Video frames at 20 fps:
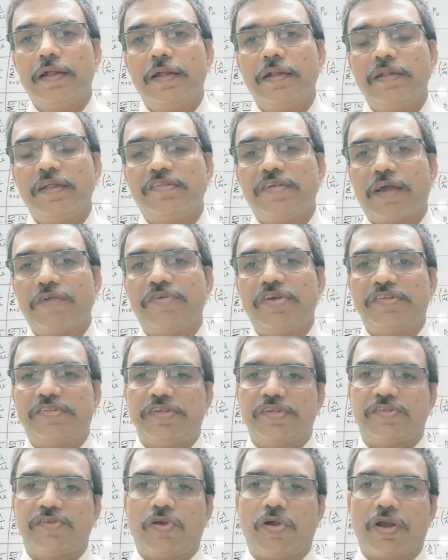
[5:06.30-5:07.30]
The service
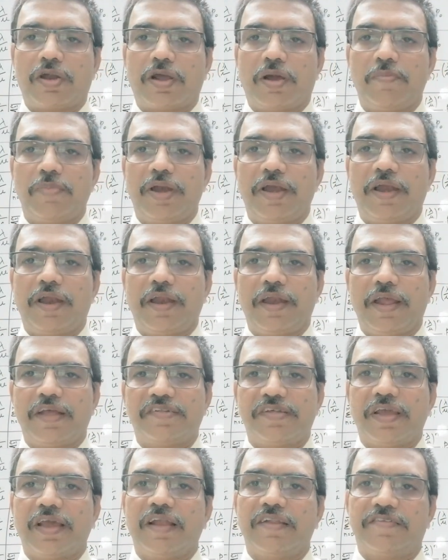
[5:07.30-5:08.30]
is not completed in a
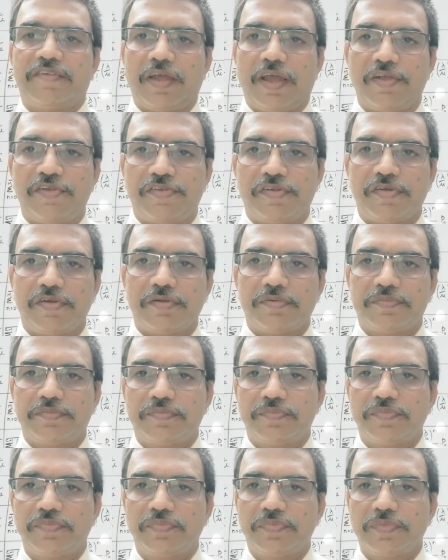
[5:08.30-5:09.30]
single stage,
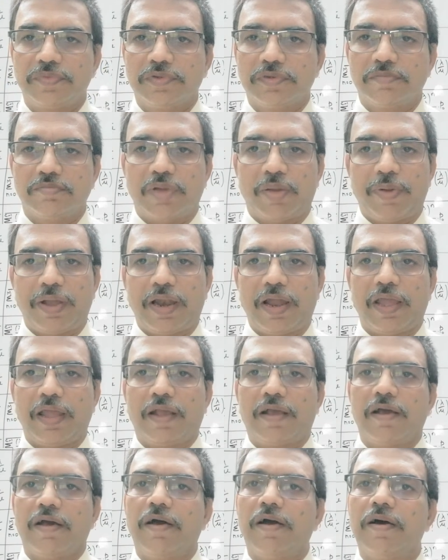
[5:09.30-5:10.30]
maybe
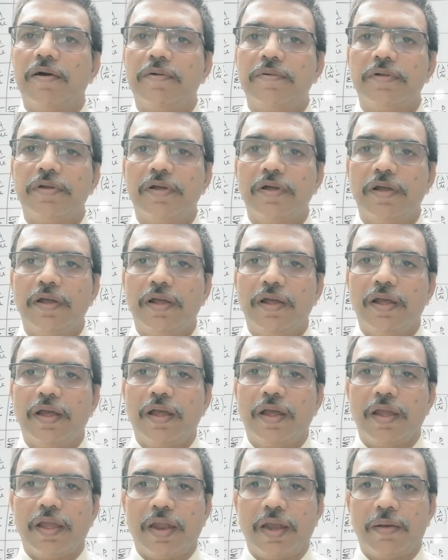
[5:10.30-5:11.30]
like
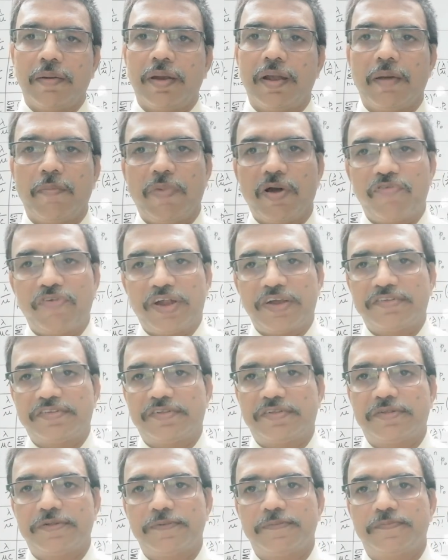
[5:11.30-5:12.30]
in
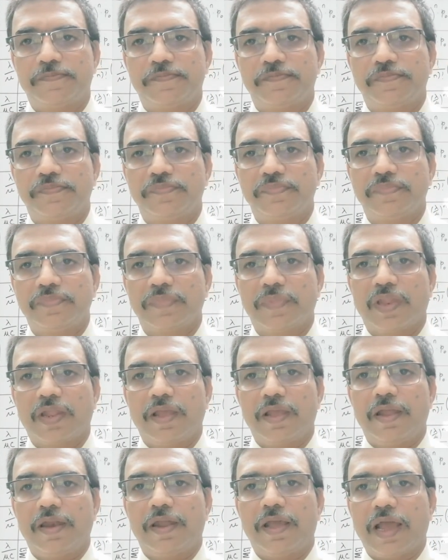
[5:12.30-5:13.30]
buffets,
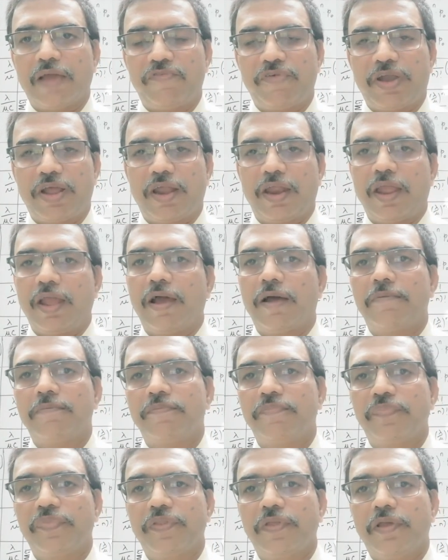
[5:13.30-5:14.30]
in cafeteria,
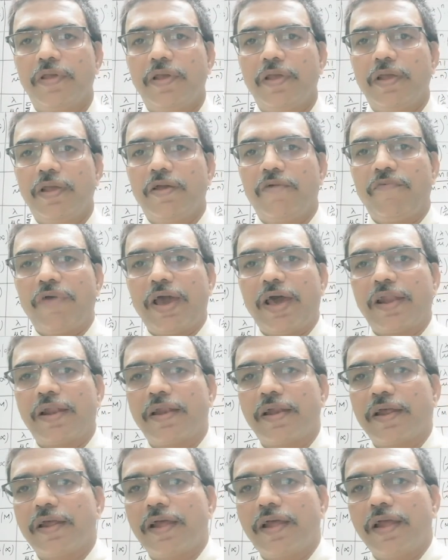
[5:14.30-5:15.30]

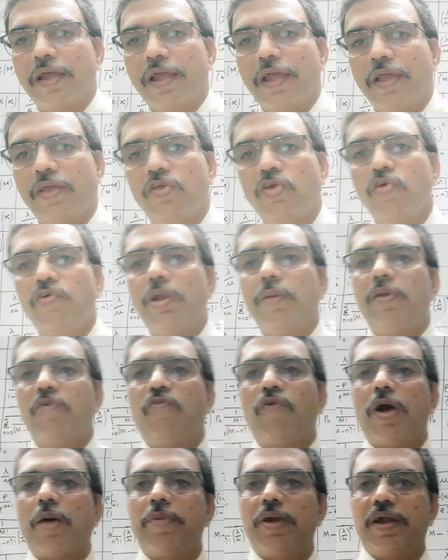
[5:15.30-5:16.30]
where a queue will be
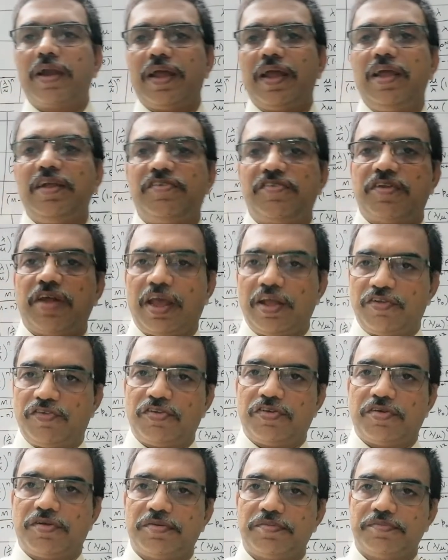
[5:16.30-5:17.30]
formed at each
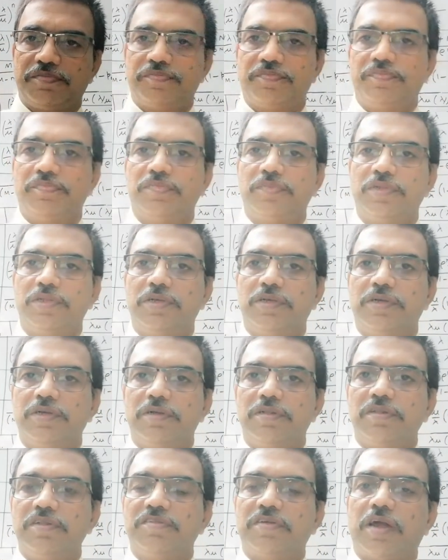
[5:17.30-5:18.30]
stage.
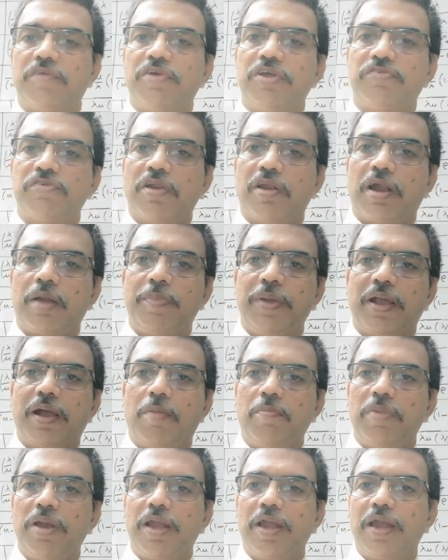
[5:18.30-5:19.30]
The service will not be
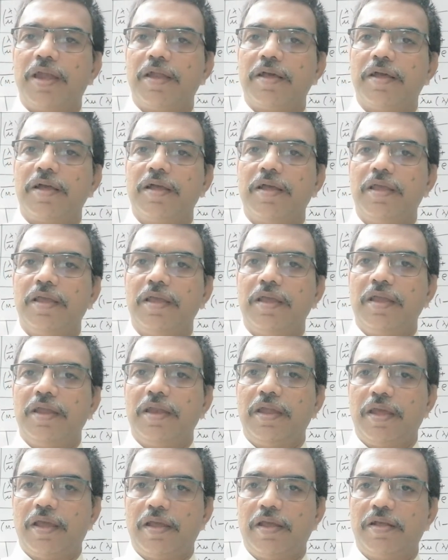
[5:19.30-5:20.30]
completed in
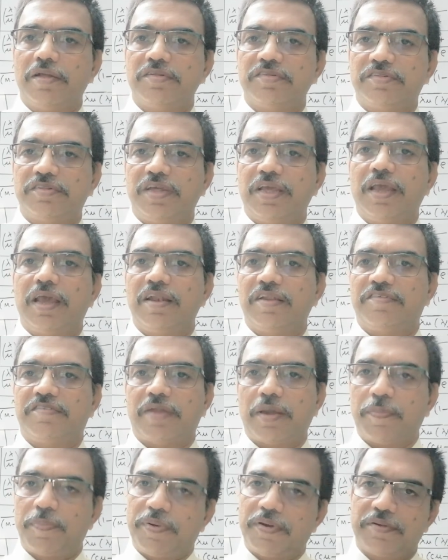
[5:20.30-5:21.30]
a single
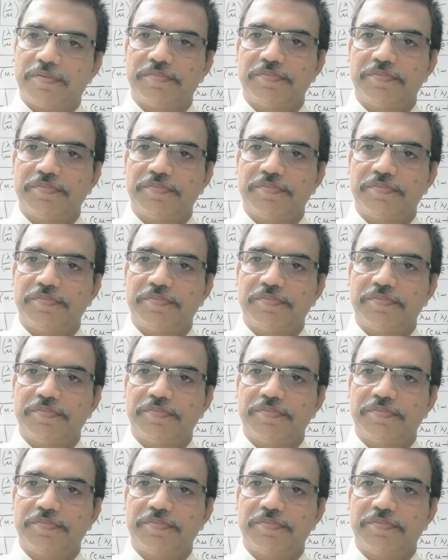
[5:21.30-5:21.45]
step.